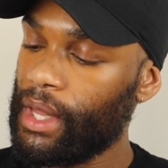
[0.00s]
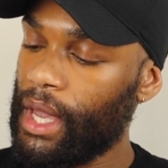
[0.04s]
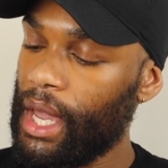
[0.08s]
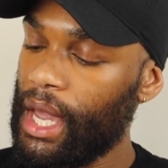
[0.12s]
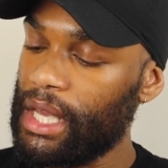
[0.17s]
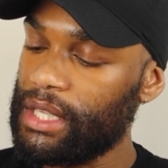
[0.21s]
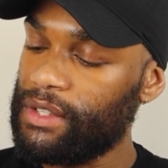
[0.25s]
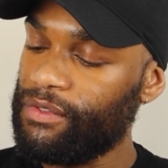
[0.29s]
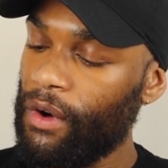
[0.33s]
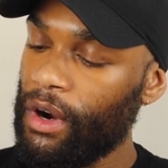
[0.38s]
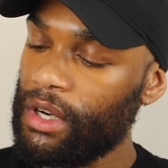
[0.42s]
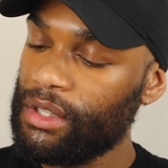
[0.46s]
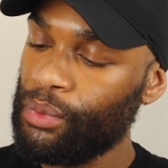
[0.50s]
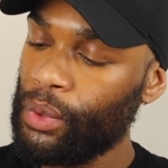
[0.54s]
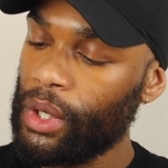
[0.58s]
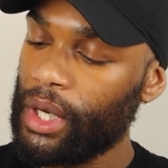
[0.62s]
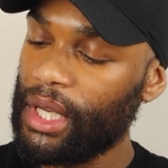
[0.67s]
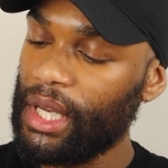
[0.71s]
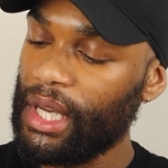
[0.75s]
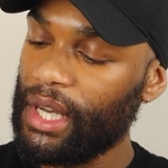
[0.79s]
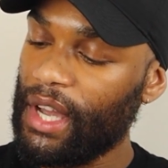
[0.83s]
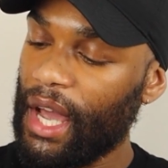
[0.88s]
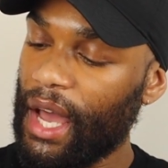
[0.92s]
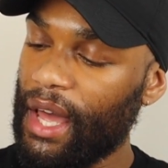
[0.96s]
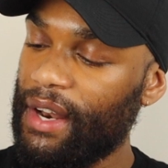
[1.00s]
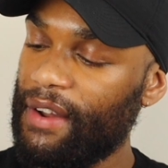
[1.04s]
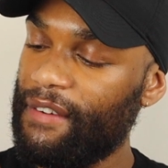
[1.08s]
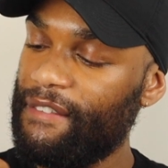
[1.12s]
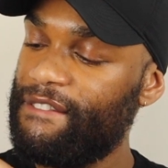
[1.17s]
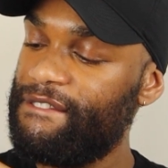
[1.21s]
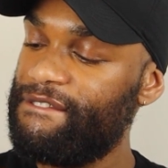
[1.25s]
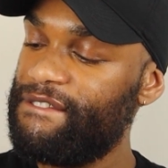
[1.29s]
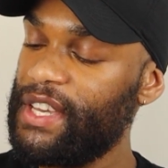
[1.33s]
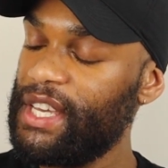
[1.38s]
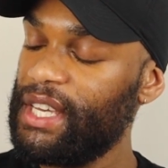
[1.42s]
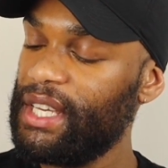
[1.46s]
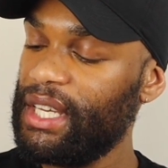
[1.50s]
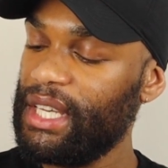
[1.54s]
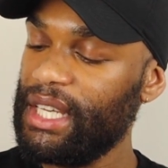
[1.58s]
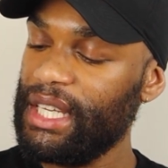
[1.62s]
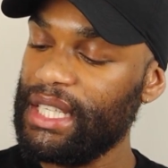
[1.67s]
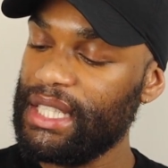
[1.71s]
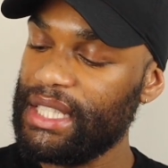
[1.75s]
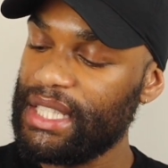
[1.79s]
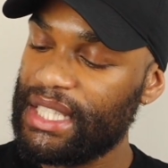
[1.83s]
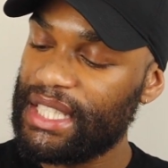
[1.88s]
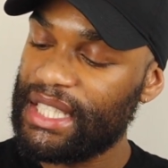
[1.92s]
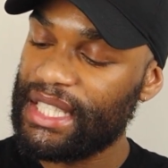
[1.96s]
As far as what can kind of fit
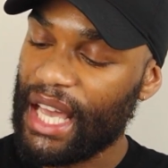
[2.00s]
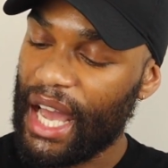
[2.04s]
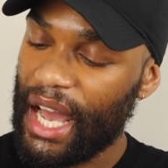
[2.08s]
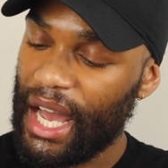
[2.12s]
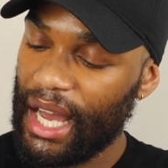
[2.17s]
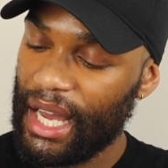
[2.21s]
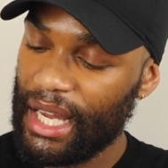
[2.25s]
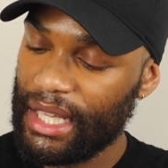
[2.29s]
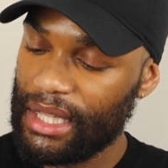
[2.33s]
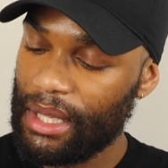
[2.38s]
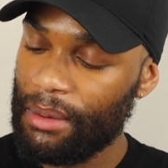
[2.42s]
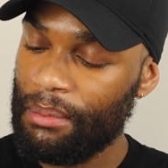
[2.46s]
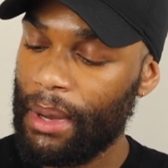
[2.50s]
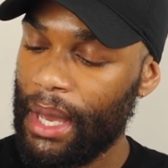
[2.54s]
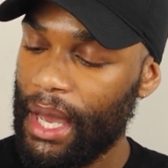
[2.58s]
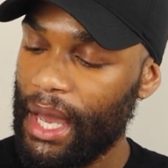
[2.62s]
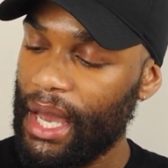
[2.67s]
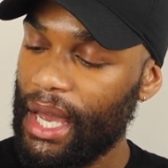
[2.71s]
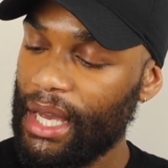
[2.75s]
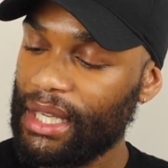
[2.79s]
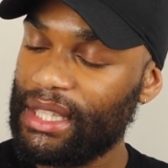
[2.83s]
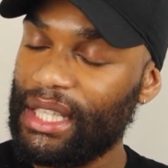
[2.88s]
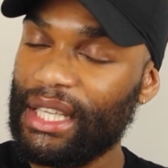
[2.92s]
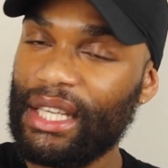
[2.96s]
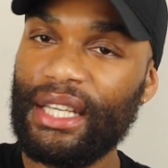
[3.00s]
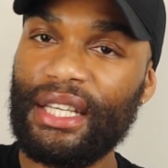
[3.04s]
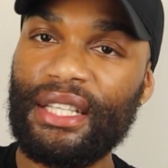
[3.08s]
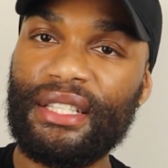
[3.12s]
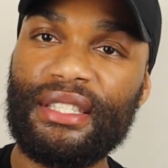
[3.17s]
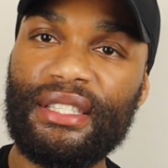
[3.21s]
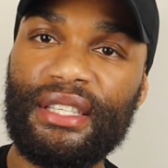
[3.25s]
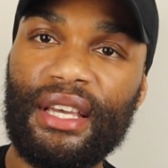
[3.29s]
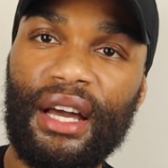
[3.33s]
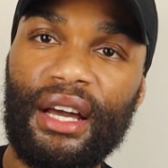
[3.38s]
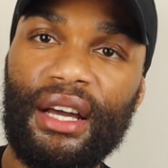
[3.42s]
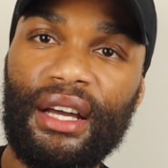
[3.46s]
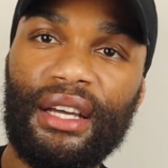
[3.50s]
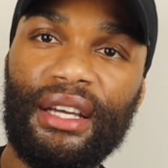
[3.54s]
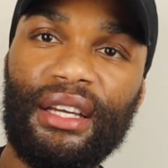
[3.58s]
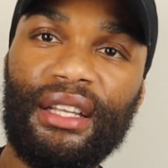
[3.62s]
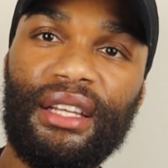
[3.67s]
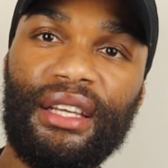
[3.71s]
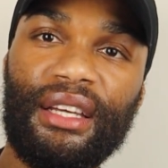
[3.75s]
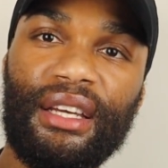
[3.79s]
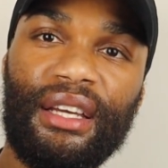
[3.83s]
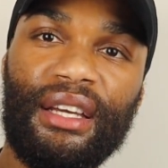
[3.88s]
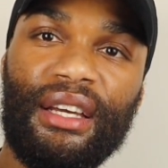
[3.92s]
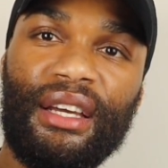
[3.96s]
inside the bag, the
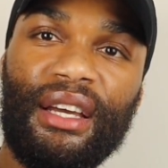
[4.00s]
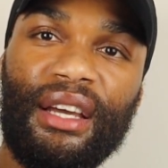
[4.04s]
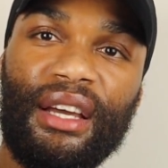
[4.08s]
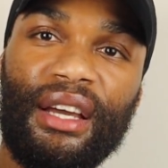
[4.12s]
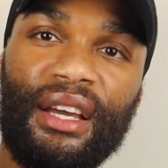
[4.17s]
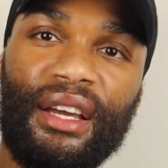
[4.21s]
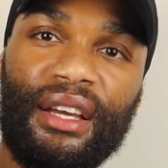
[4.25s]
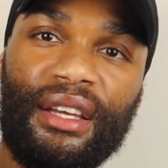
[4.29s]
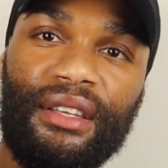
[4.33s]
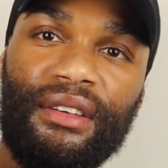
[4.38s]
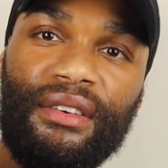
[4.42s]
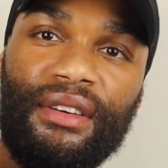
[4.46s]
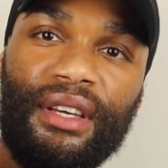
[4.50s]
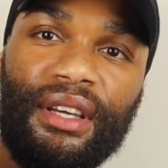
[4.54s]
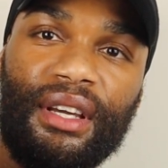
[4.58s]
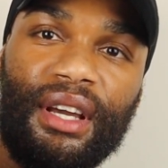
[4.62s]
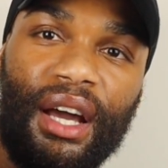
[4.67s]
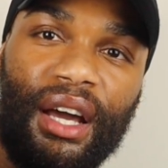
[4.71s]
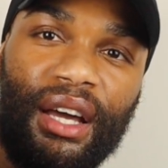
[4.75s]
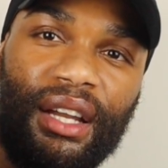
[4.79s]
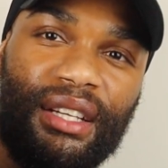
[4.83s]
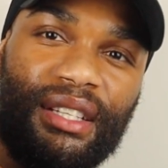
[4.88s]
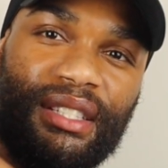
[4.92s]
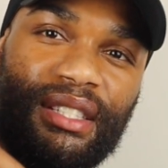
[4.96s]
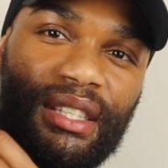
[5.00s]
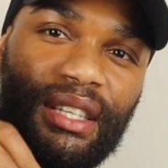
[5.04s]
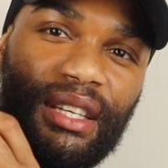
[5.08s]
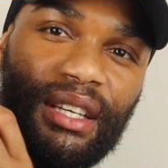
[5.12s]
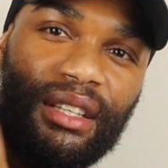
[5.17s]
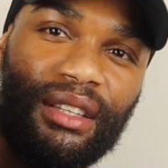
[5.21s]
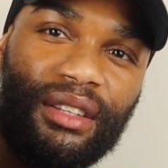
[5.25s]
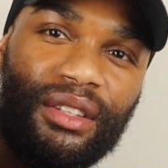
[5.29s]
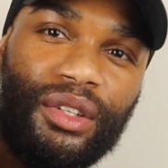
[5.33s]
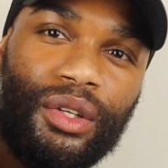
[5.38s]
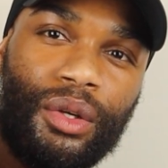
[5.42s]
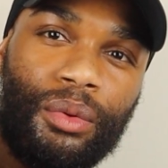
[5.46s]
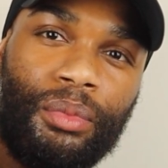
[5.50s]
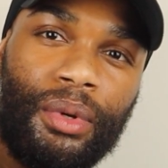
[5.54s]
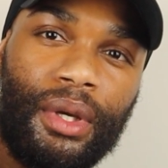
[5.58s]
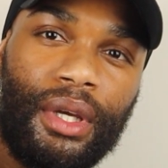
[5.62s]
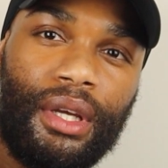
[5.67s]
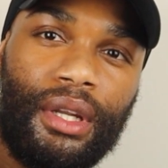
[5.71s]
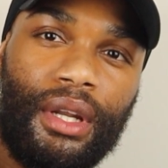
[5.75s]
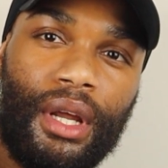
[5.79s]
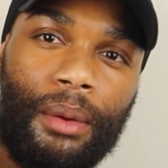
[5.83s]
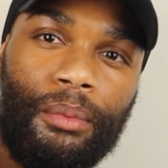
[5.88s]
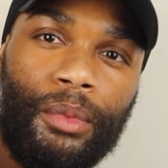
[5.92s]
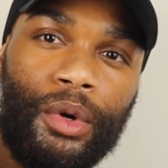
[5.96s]
inside, you can kind of see a little
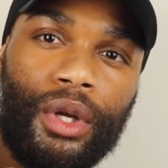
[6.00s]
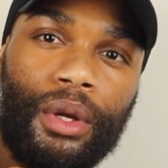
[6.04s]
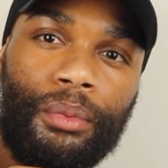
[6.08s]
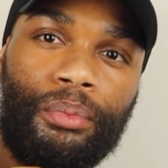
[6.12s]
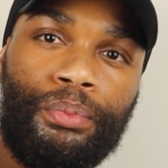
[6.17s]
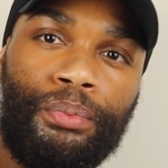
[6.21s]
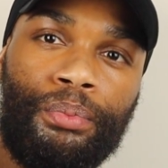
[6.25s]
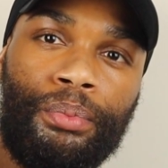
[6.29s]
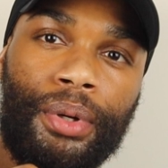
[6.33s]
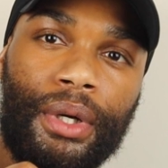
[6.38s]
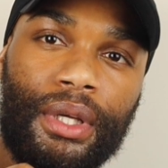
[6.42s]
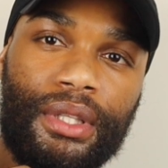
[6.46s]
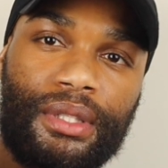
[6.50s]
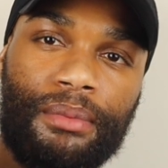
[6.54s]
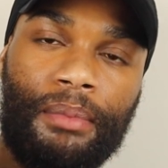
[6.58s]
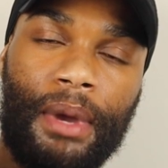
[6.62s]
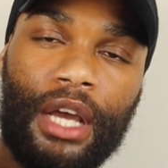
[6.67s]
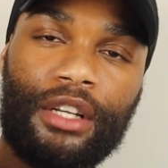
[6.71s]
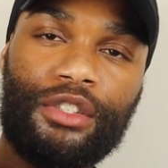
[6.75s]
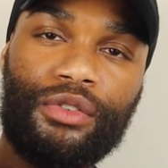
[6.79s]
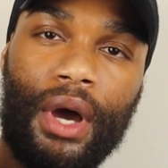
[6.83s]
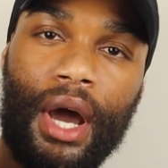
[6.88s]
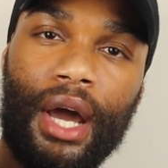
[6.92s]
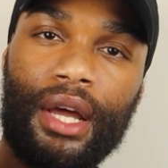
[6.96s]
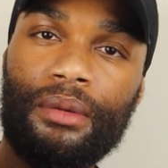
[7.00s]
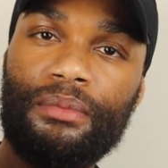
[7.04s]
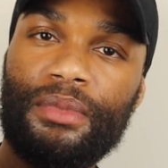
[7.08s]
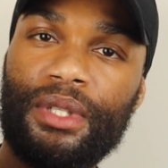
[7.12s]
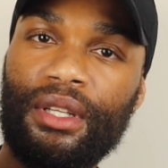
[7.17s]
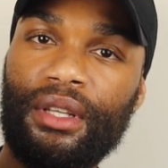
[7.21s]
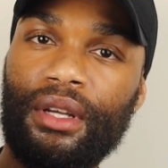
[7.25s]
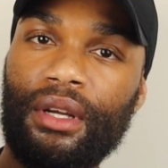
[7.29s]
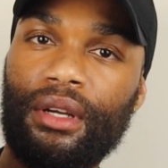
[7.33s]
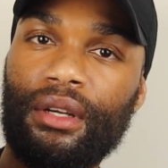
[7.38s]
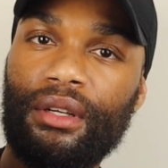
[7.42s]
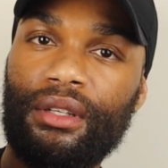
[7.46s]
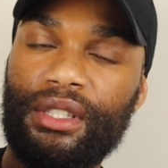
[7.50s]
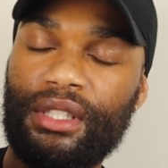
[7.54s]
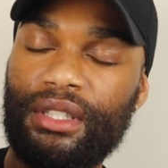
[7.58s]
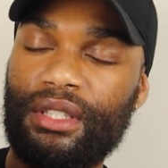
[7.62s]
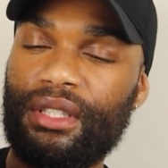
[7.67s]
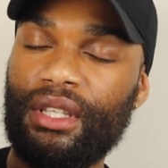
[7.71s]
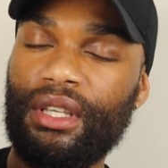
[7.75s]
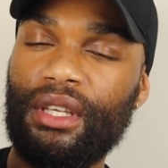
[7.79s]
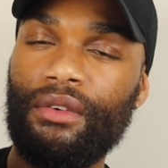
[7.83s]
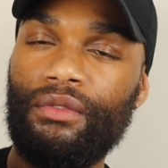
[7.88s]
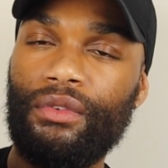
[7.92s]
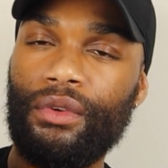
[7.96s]
bit. I'm going to put some actual items in there
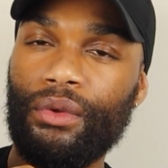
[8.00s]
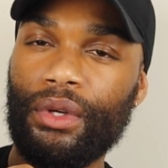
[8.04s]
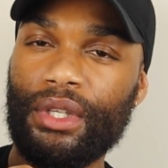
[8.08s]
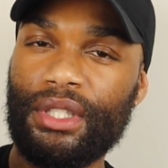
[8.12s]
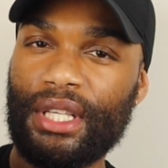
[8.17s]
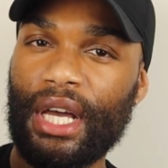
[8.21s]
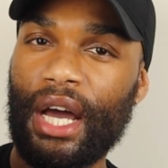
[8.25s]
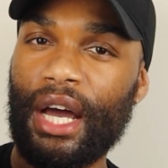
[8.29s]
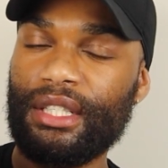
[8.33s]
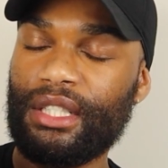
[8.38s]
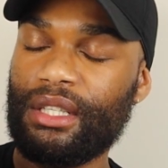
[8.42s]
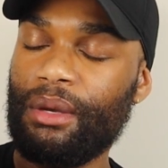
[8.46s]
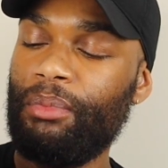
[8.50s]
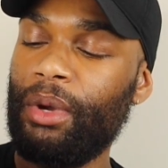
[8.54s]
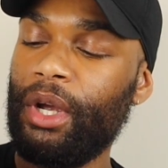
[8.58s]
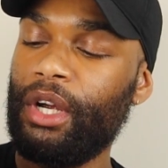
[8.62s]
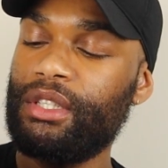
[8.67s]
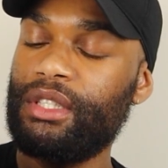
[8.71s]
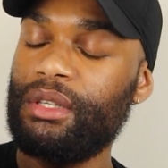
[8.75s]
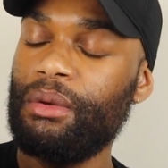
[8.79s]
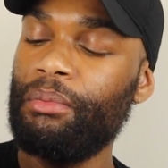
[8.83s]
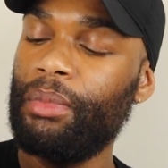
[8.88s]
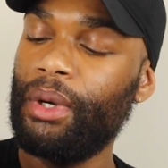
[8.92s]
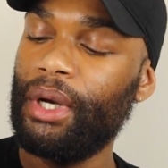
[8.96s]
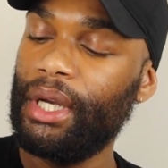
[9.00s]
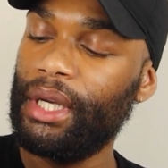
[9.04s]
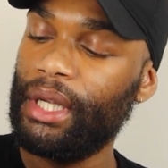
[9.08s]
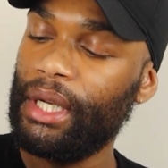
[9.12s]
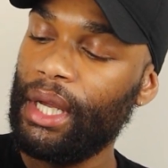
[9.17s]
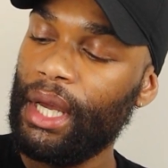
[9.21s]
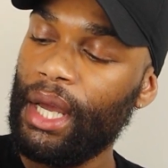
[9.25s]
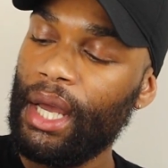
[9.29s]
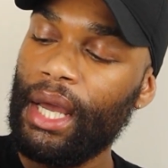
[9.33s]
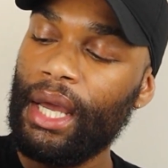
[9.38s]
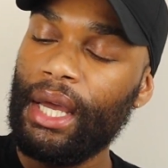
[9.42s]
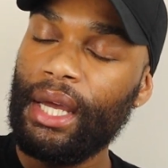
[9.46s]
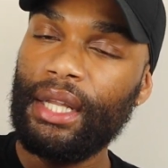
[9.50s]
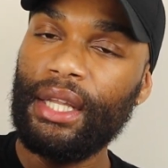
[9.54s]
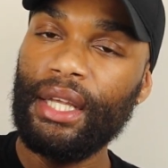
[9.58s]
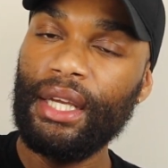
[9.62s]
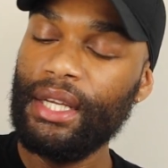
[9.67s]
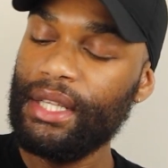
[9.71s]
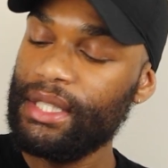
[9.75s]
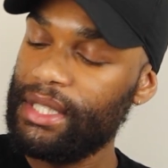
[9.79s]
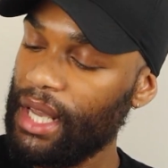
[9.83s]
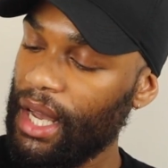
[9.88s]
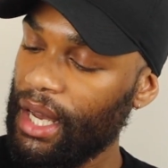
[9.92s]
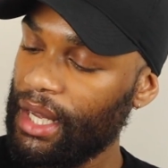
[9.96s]
just to give you a size comparison, but the
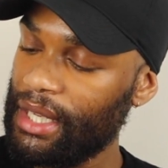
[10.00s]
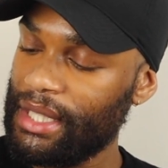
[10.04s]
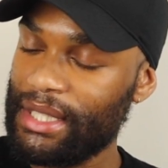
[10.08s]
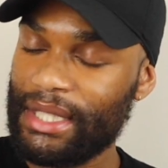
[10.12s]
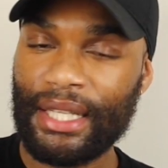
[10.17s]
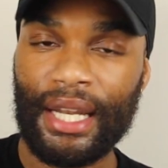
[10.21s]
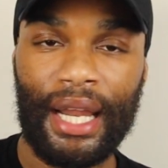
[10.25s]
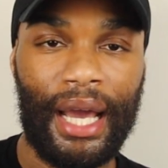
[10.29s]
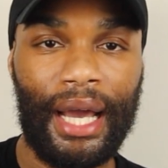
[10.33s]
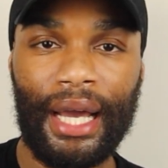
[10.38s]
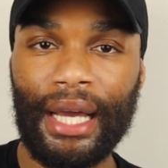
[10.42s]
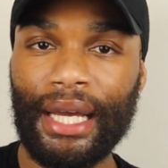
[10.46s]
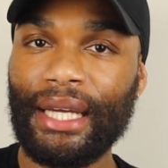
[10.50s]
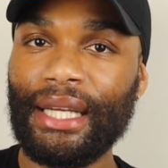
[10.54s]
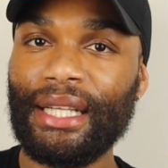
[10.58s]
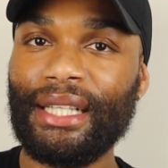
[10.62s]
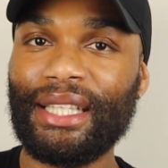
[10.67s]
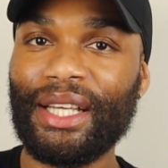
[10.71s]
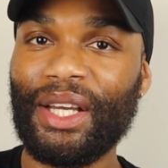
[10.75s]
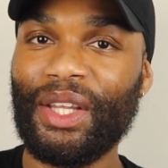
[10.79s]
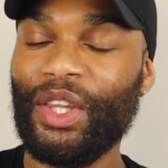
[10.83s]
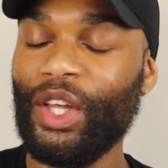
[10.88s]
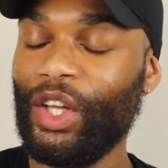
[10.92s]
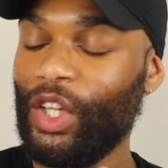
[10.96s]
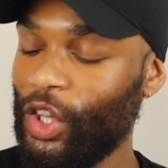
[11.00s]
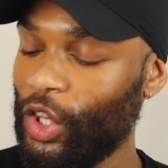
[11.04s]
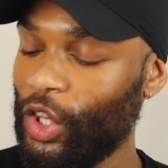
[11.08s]
inside is not the